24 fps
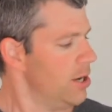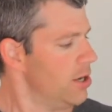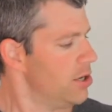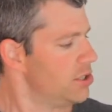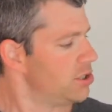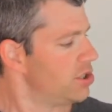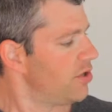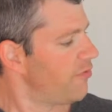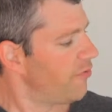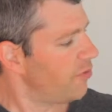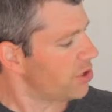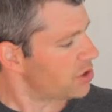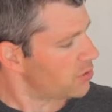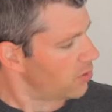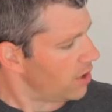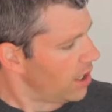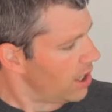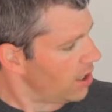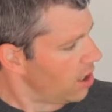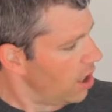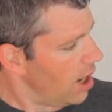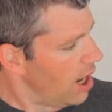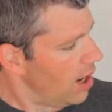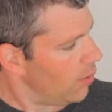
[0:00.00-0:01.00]
So the first one
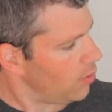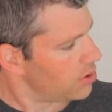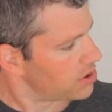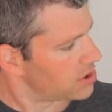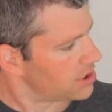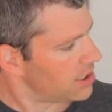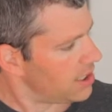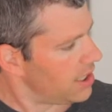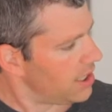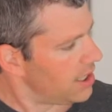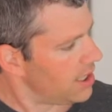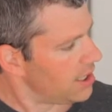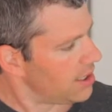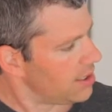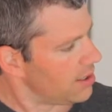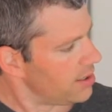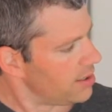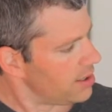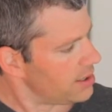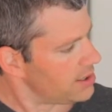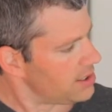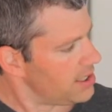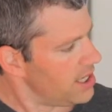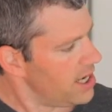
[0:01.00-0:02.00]
I got was
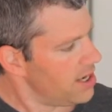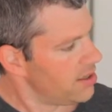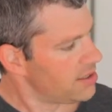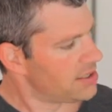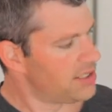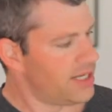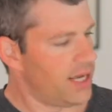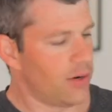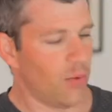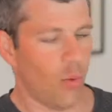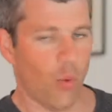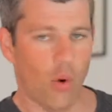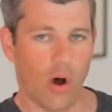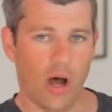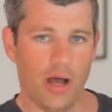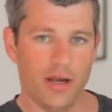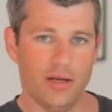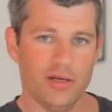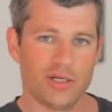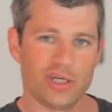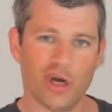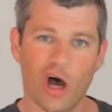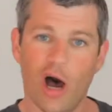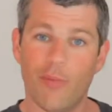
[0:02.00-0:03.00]
the
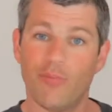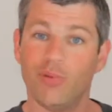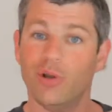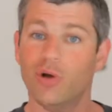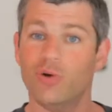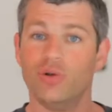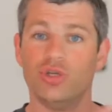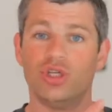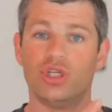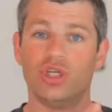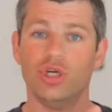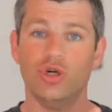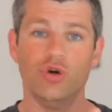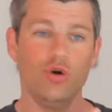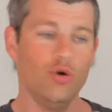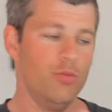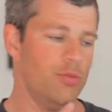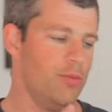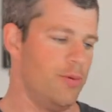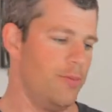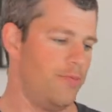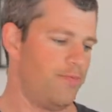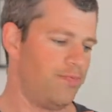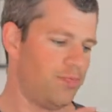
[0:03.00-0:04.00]
TLZ1 top load
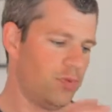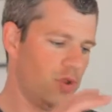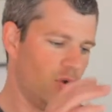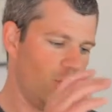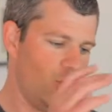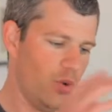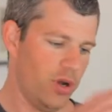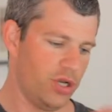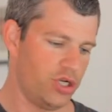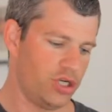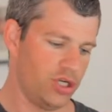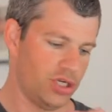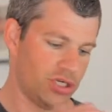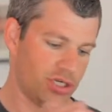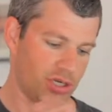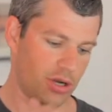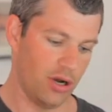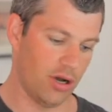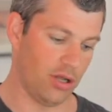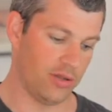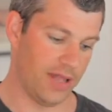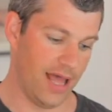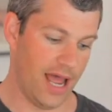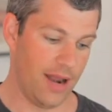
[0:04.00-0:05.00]
zoom, which is
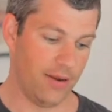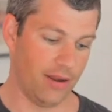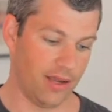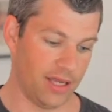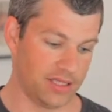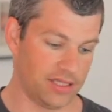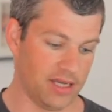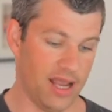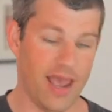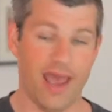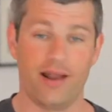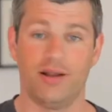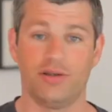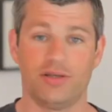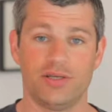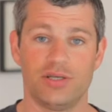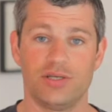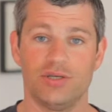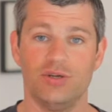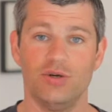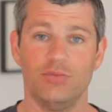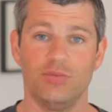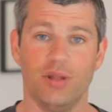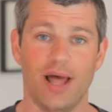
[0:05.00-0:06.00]
called that because it handles the
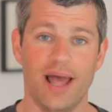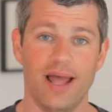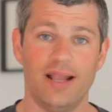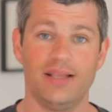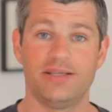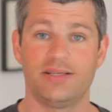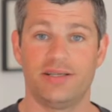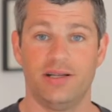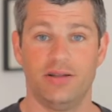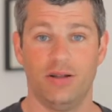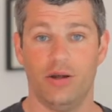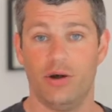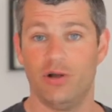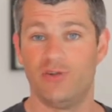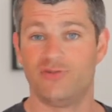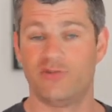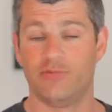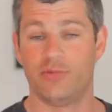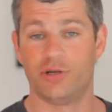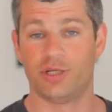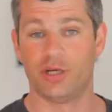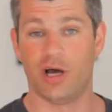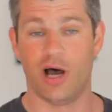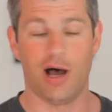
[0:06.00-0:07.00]
zoom lens and loads
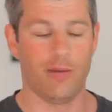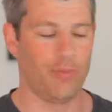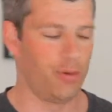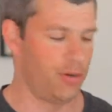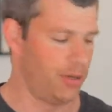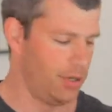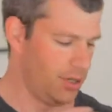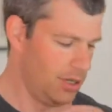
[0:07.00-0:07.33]
from the top.